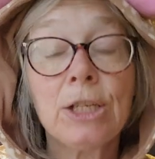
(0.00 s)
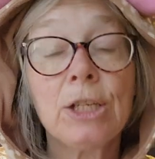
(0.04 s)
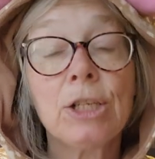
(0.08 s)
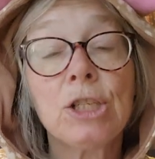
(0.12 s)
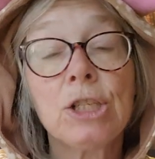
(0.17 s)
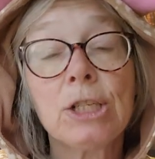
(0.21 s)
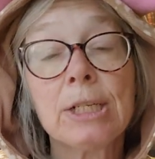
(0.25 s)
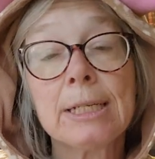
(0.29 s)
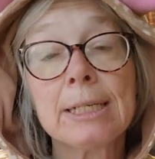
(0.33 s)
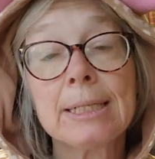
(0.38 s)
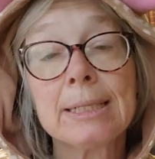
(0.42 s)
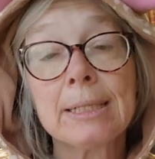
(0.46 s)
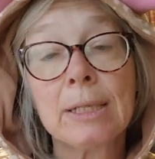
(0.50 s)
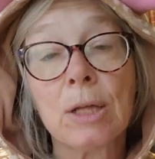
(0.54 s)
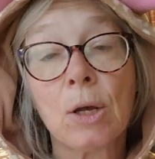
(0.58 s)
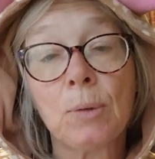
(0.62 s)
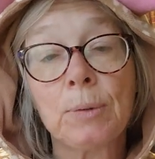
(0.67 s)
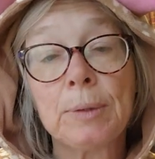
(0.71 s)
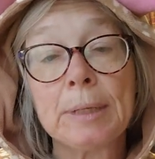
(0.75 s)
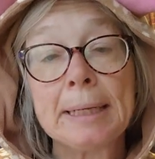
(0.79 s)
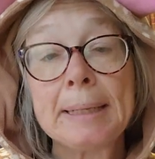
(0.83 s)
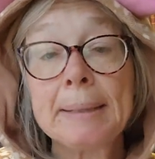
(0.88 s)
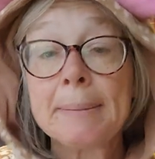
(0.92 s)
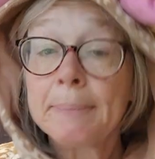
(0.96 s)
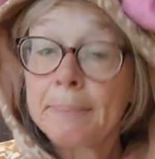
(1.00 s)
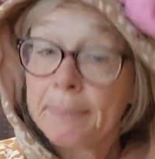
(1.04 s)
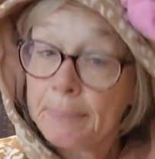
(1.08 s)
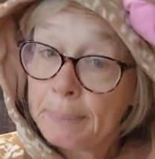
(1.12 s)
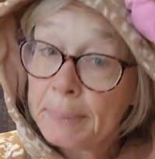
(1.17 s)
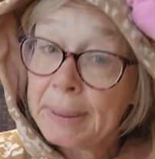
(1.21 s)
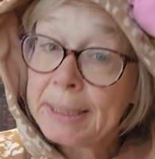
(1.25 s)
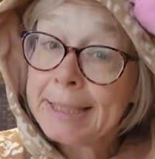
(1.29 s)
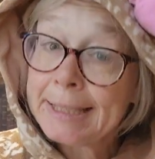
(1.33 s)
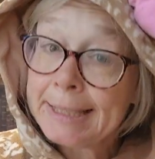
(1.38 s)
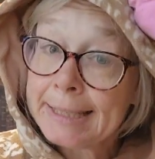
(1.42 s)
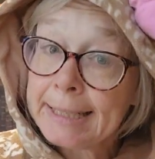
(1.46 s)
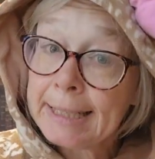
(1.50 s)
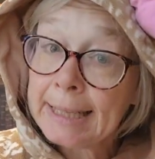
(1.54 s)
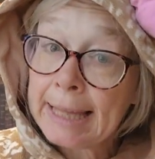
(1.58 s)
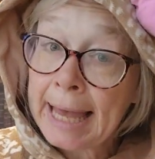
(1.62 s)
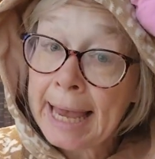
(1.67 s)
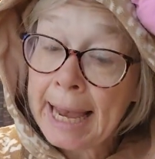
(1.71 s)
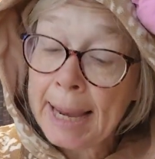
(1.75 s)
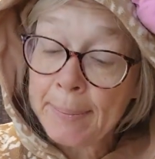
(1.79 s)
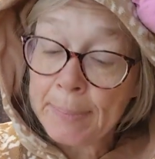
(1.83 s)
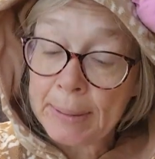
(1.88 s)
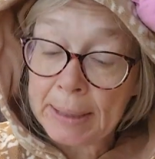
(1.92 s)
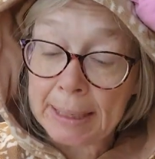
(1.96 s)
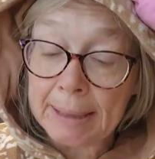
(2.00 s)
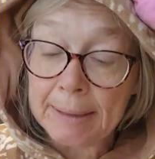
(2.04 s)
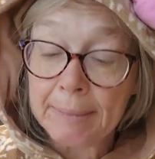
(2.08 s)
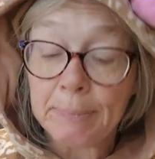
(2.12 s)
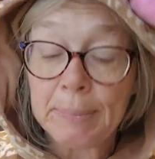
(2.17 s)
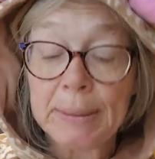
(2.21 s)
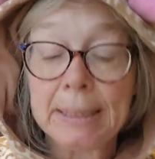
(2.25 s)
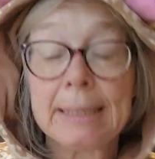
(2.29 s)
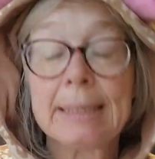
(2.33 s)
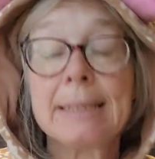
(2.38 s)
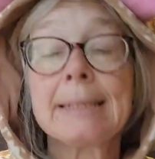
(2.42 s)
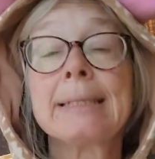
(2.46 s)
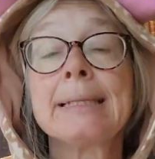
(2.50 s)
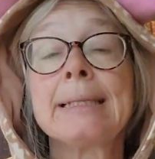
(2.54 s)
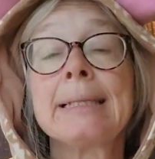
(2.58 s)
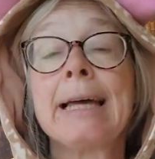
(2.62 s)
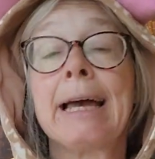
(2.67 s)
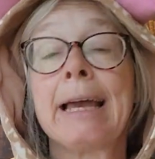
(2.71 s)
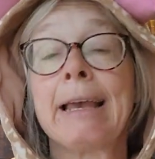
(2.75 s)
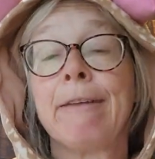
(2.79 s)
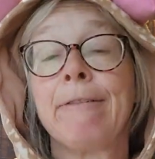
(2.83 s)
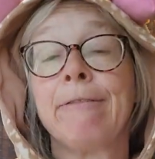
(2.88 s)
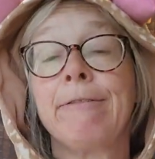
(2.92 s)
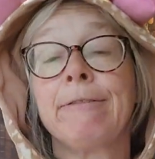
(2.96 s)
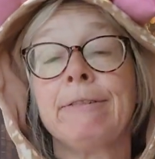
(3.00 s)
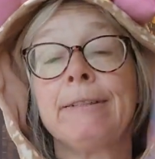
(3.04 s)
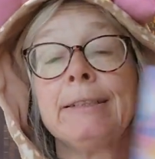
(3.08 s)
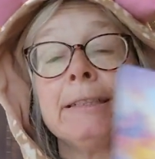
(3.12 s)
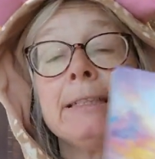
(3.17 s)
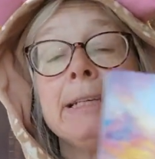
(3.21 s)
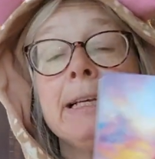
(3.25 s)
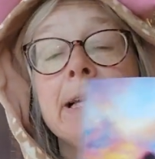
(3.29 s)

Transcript: She is lonely, but still happy, because life